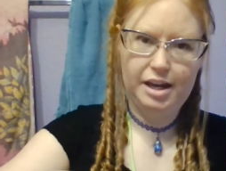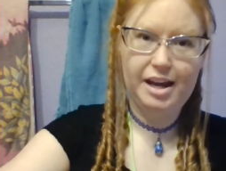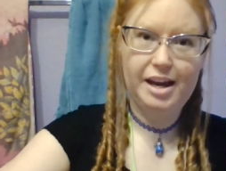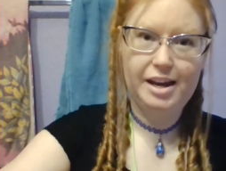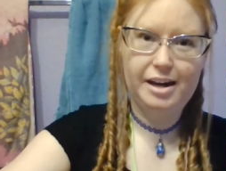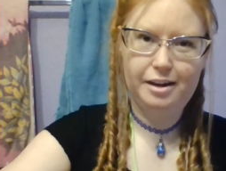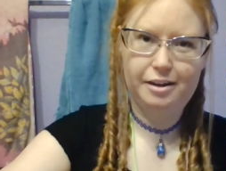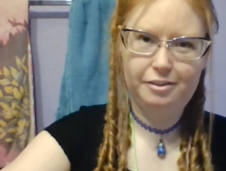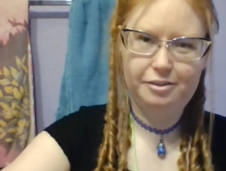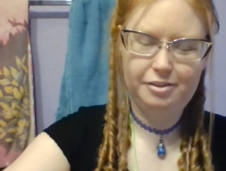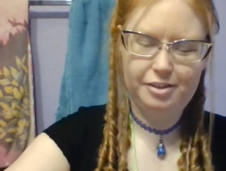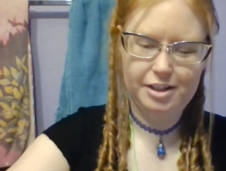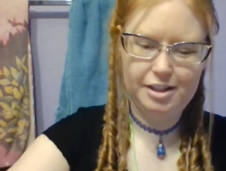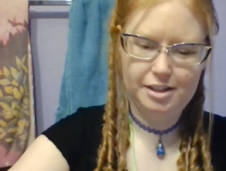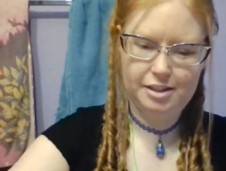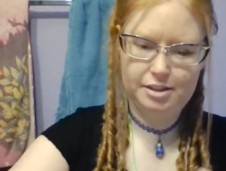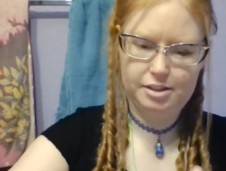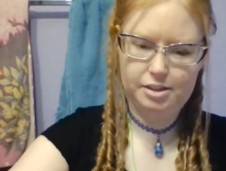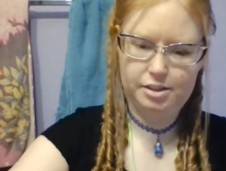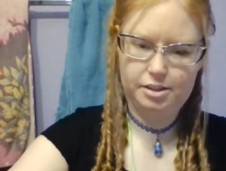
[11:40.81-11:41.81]
And if
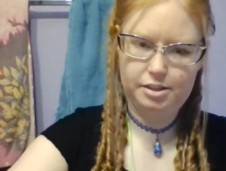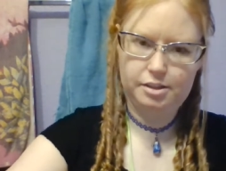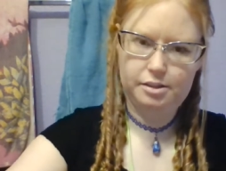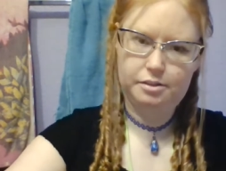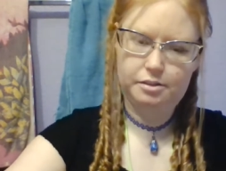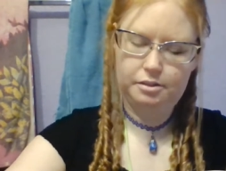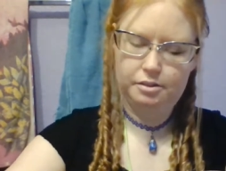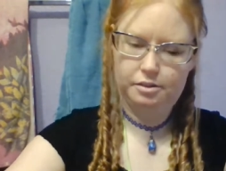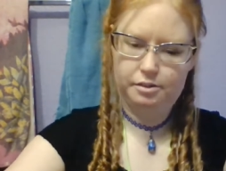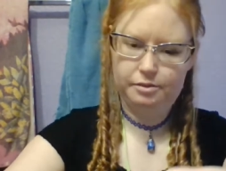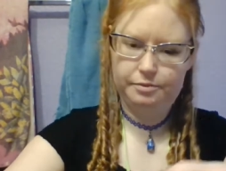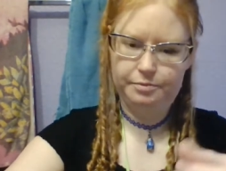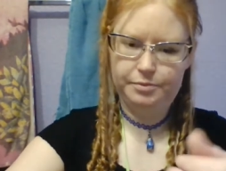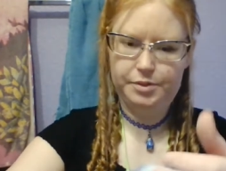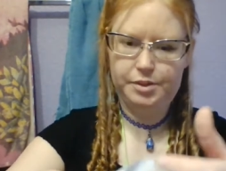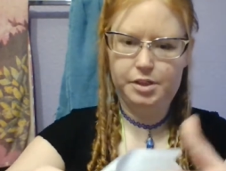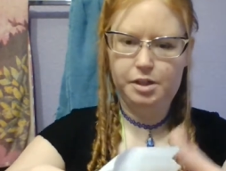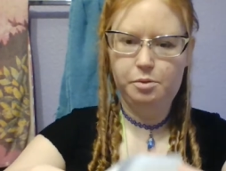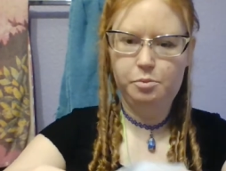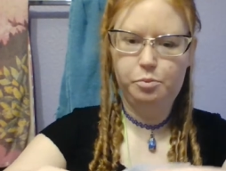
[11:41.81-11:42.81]
it's
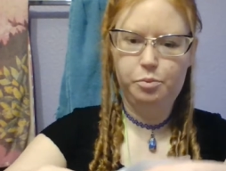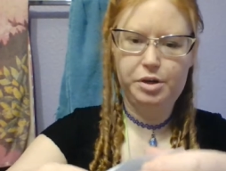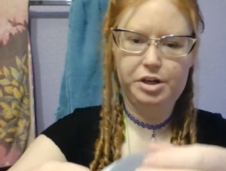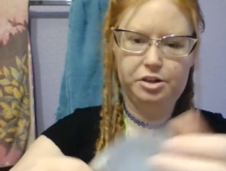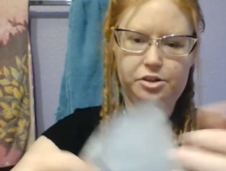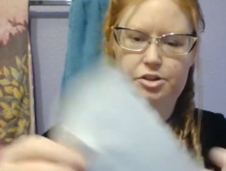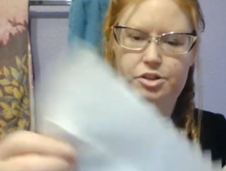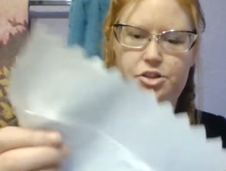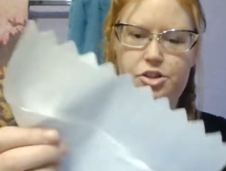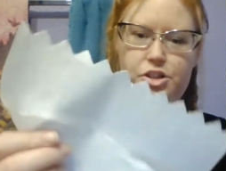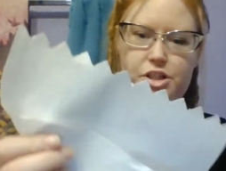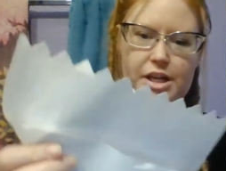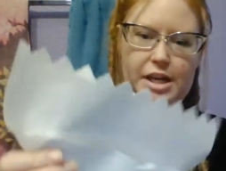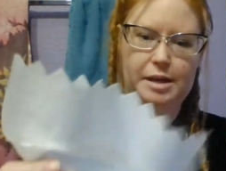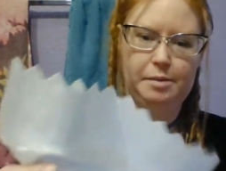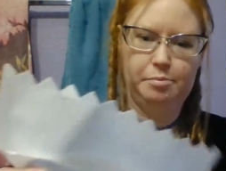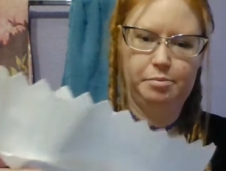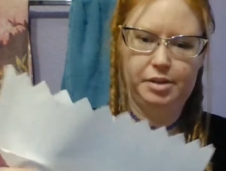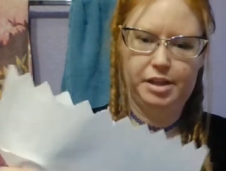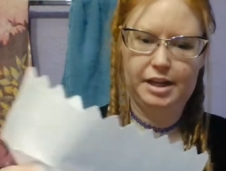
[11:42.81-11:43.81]
some weird
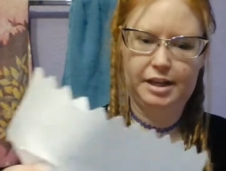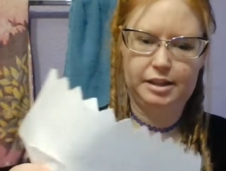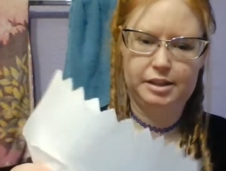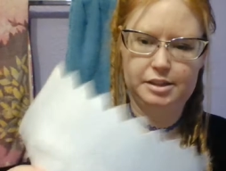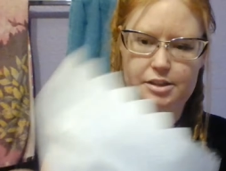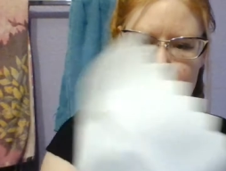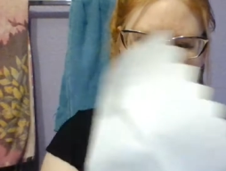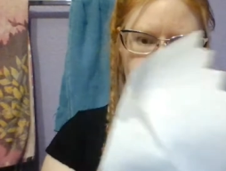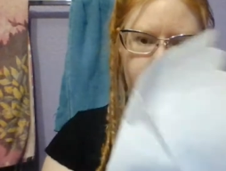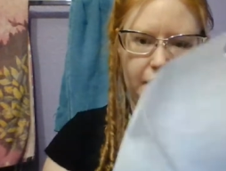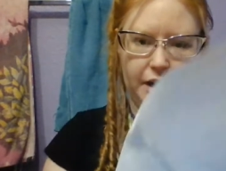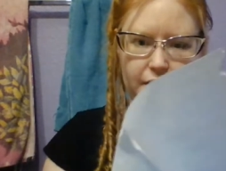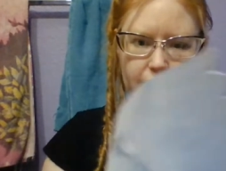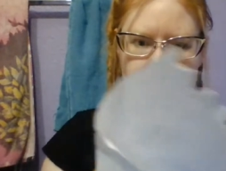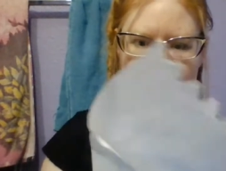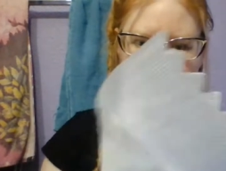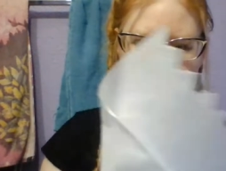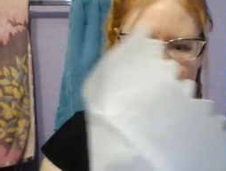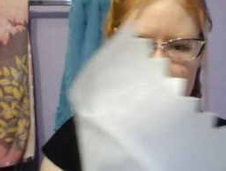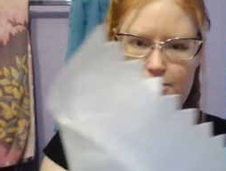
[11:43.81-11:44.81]
shape like this
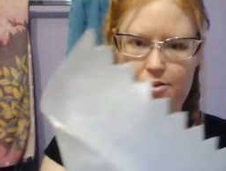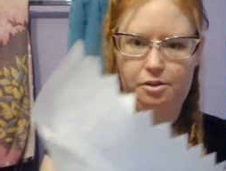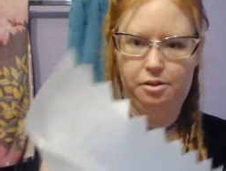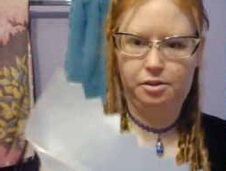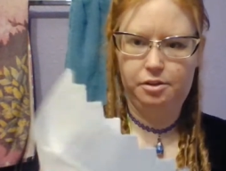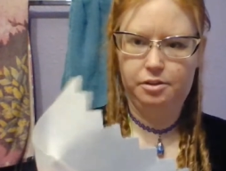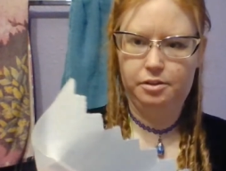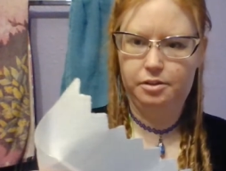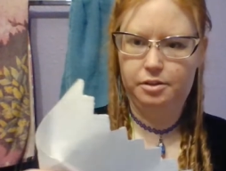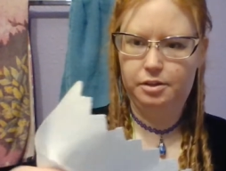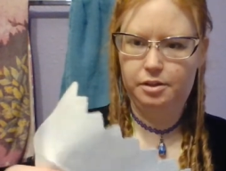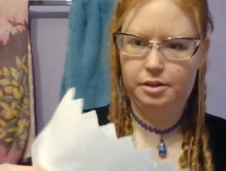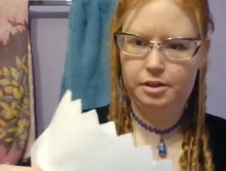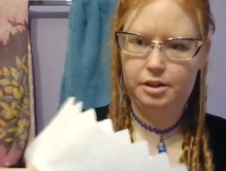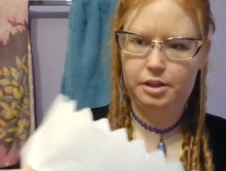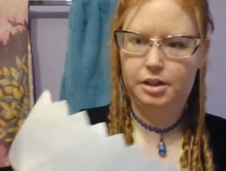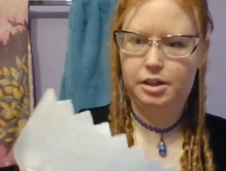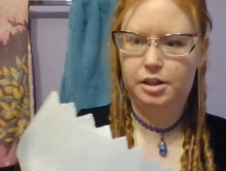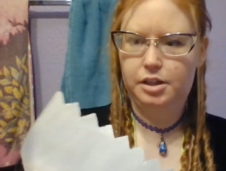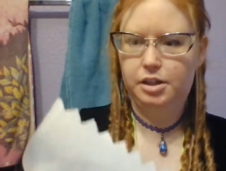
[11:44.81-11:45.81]
rectangle,
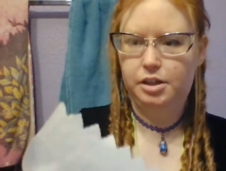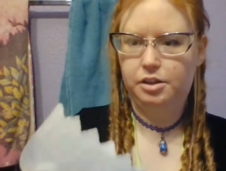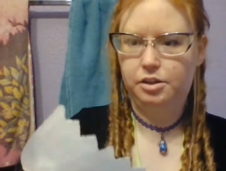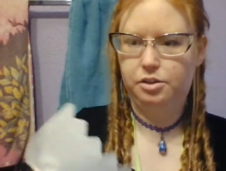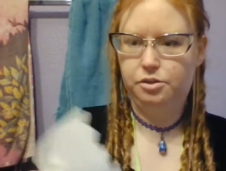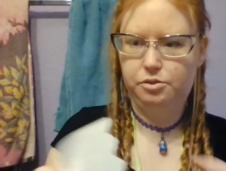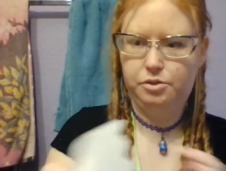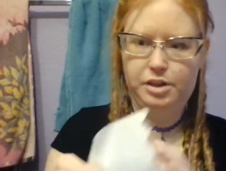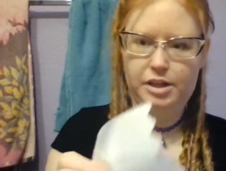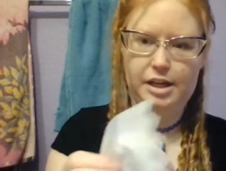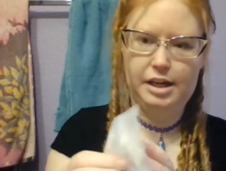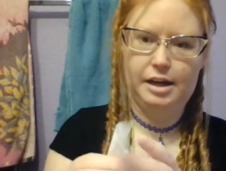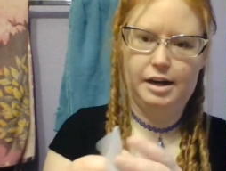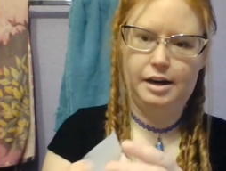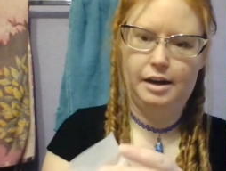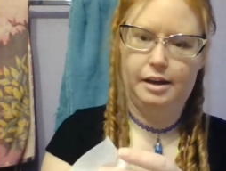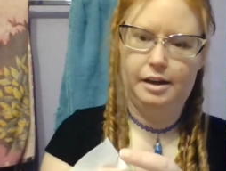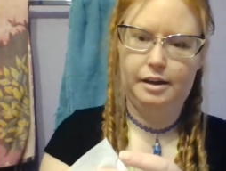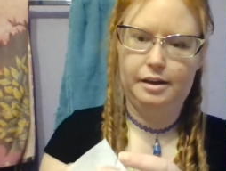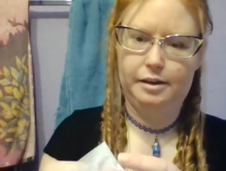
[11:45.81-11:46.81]
you can
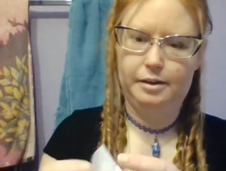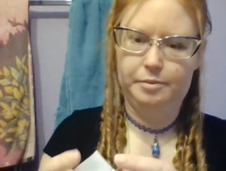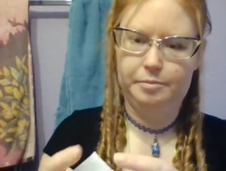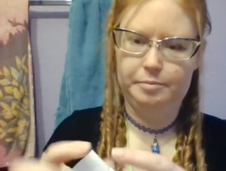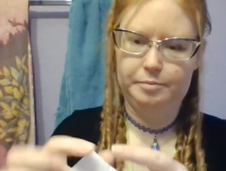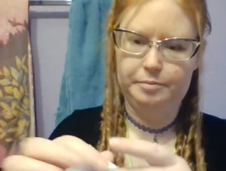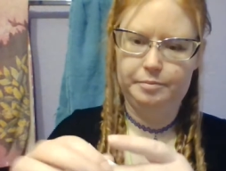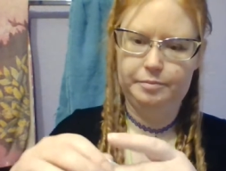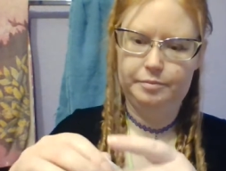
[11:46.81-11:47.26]
um,